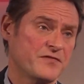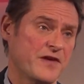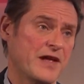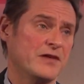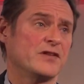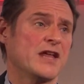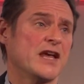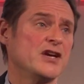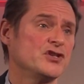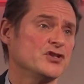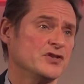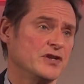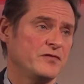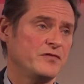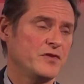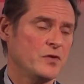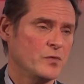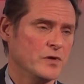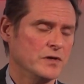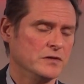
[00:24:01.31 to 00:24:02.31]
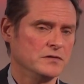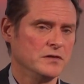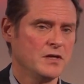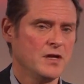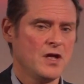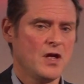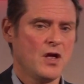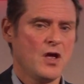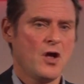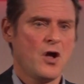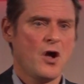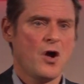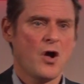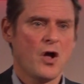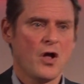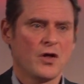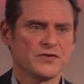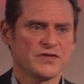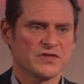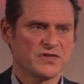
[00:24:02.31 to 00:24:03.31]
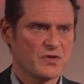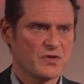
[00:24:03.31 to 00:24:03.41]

foundation, if you will, to